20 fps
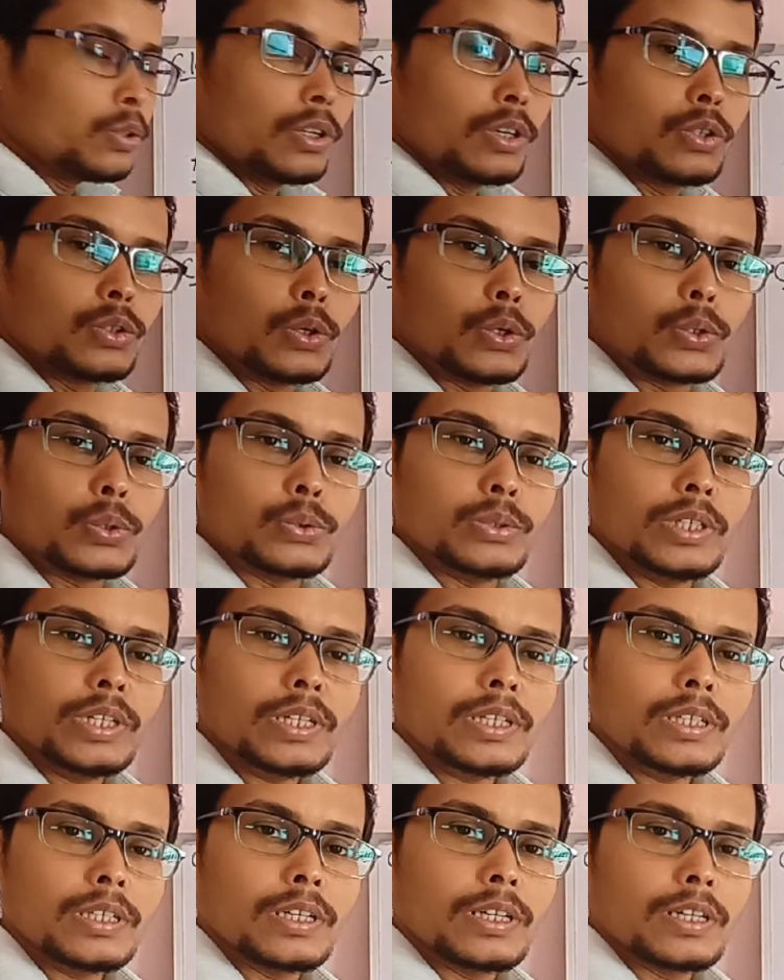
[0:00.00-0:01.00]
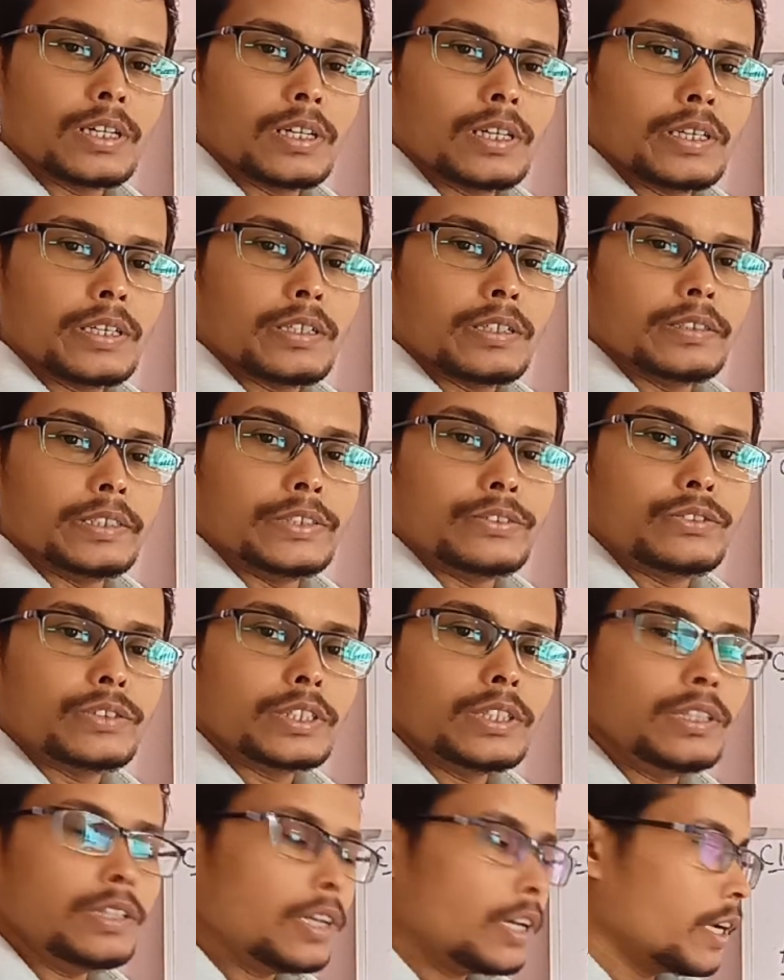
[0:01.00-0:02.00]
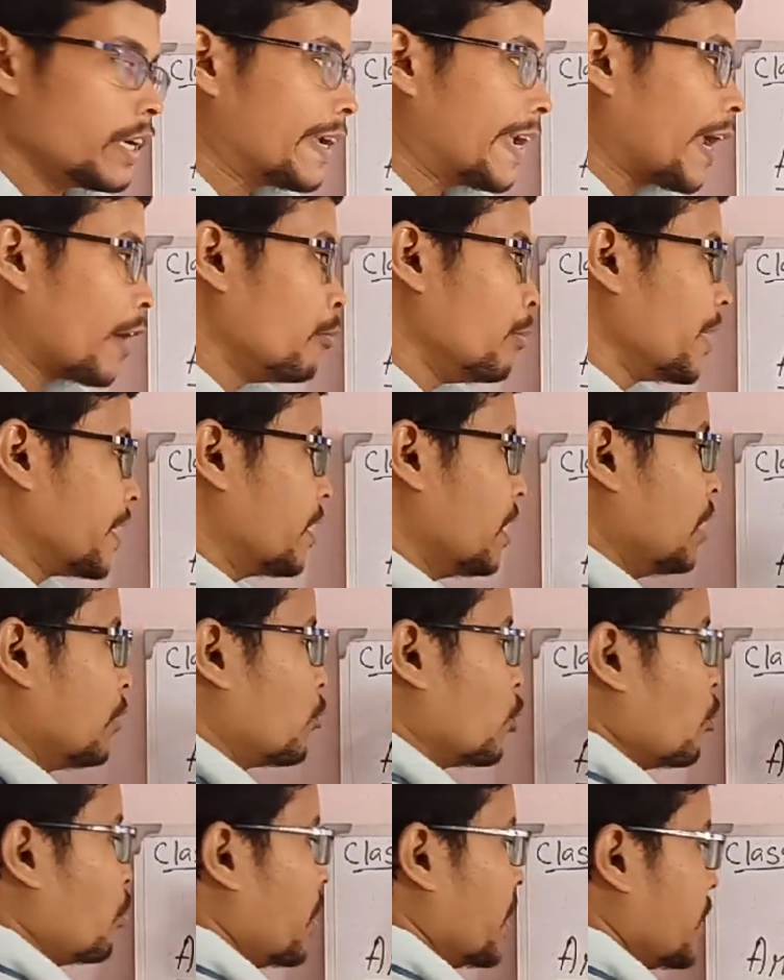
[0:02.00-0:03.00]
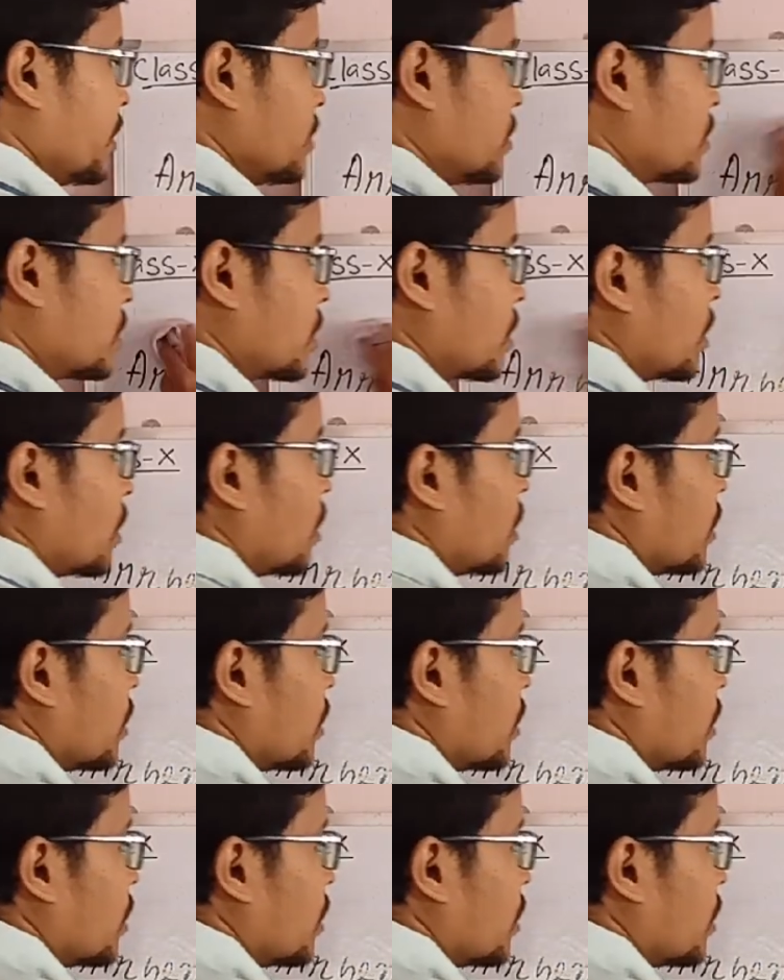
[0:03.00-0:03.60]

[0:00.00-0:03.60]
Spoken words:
we will go to the different chemical properties.